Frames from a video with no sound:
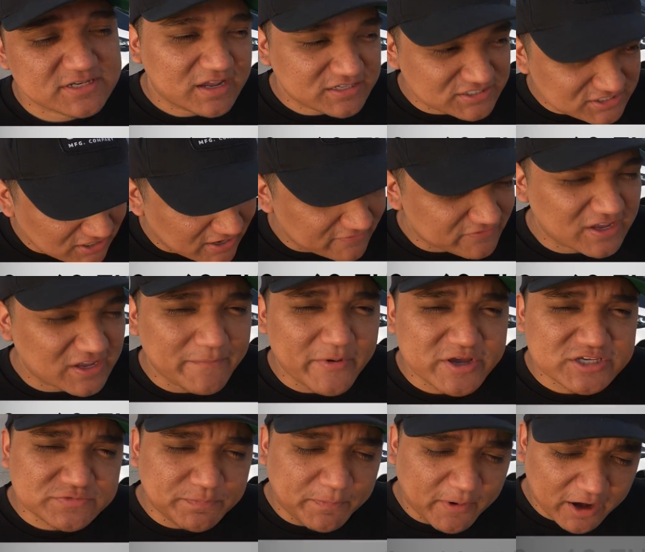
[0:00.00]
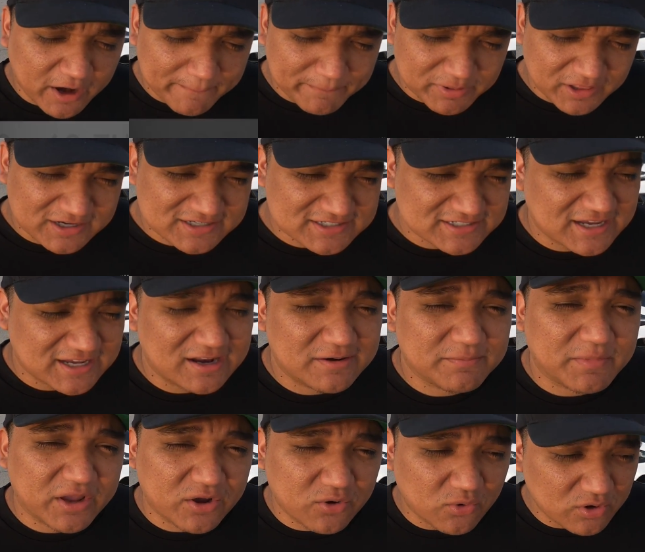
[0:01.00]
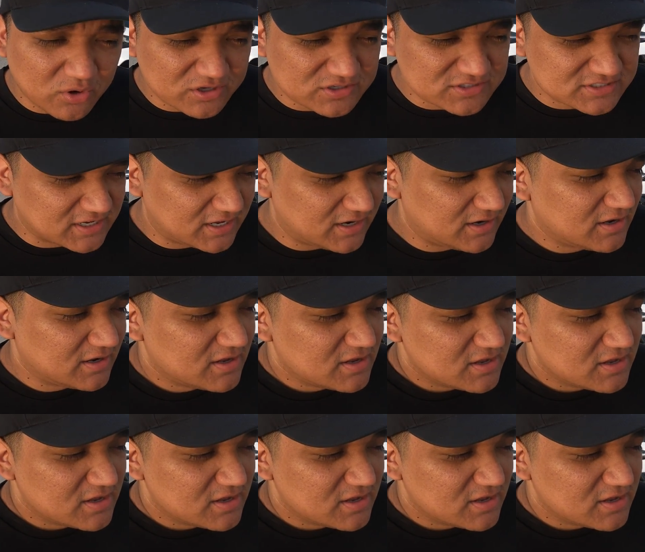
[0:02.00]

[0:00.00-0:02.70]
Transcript: I still have to get my spark plugs done, my coils done.